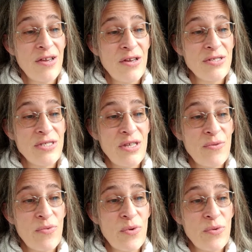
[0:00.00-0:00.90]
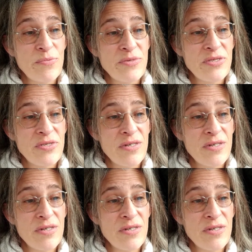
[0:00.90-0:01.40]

You can see the rooms.